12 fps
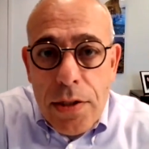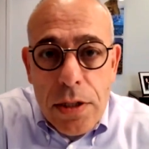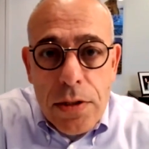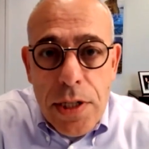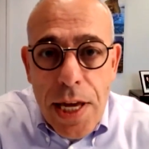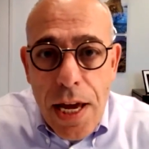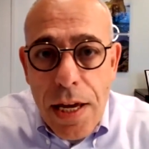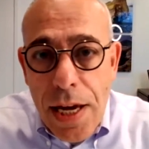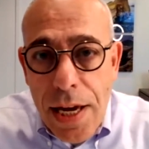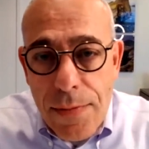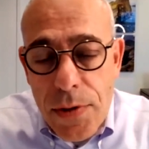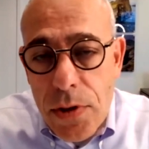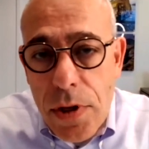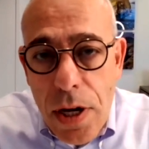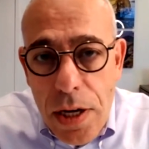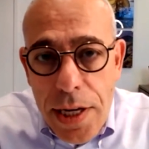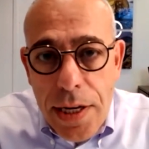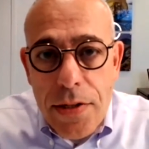So today I have two
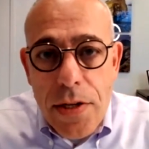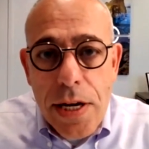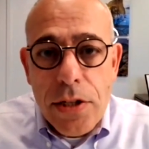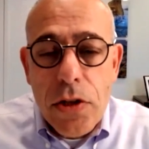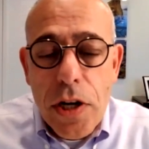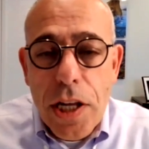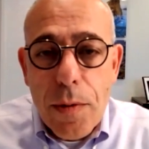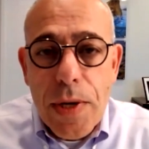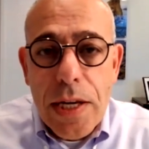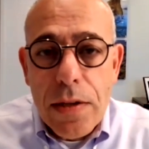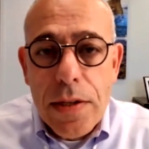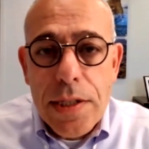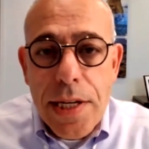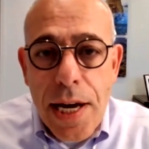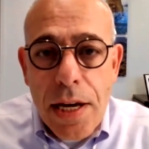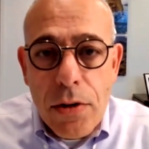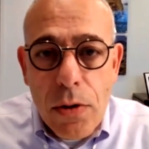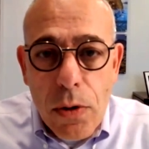colleagues joining me on the
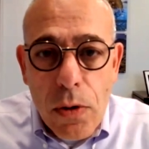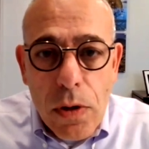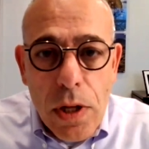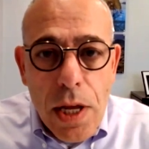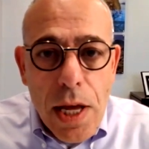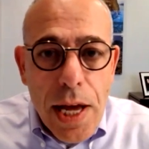town hall.